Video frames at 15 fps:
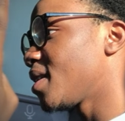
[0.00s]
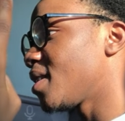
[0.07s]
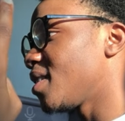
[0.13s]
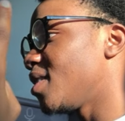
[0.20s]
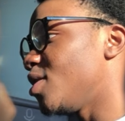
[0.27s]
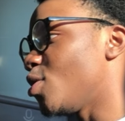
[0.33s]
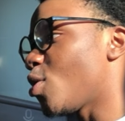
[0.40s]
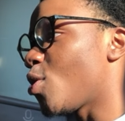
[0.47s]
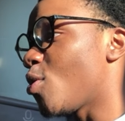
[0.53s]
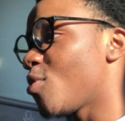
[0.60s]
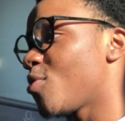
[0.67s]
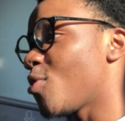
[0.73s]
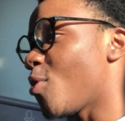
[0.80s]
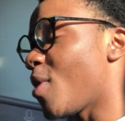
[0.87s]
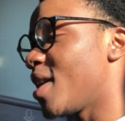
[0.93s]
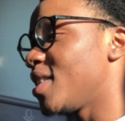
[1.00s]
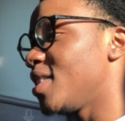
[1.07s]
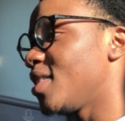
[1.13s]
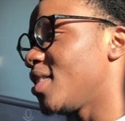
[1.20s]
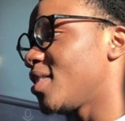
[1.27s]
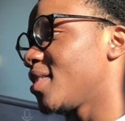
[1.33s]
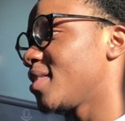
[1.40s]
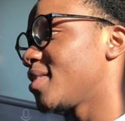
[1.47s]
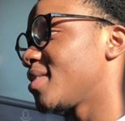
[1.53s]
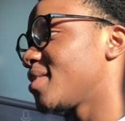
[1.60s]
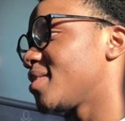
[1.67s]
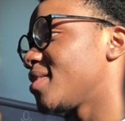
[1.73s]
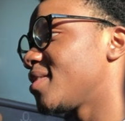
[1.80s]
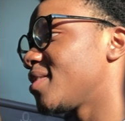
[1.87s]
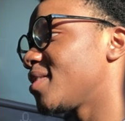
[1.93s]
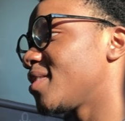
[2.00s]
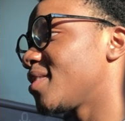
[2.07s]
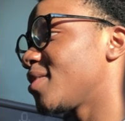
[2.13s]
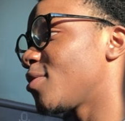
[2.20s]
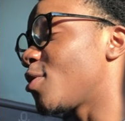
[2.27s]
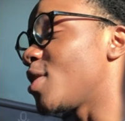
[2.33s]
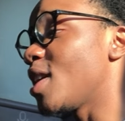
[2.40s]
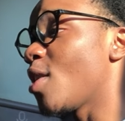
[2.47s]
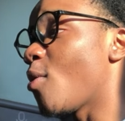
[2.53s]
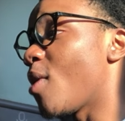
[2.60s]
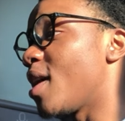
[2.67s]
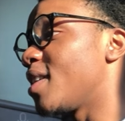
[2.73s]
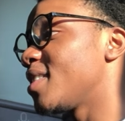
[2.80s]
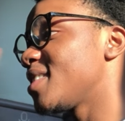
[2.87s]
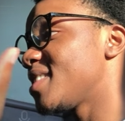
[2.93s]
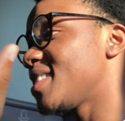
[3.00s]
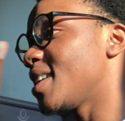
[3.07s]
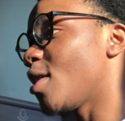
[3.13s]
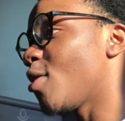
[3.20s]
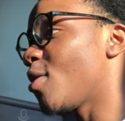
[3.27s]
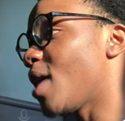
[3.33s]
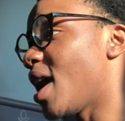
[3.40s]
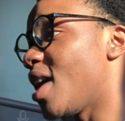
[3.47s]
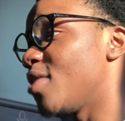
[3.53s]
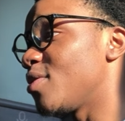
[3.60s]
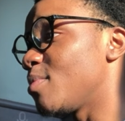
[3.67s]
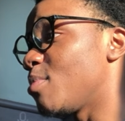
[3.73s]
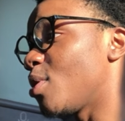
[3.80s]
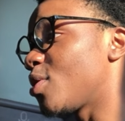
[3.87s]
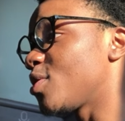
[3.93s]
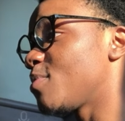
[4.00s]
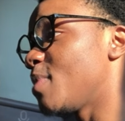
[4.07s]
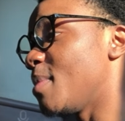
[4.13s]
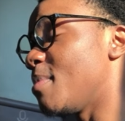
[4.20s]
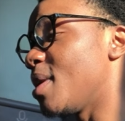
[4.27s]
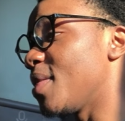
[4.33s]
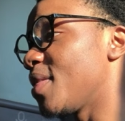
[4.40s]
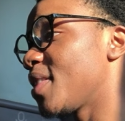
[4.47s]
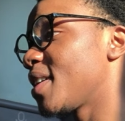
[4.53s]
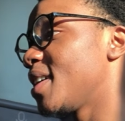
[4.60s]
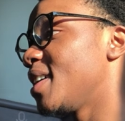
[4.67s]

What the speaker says: You'll go for 1 year. For year 1, sell 100 bottles per month.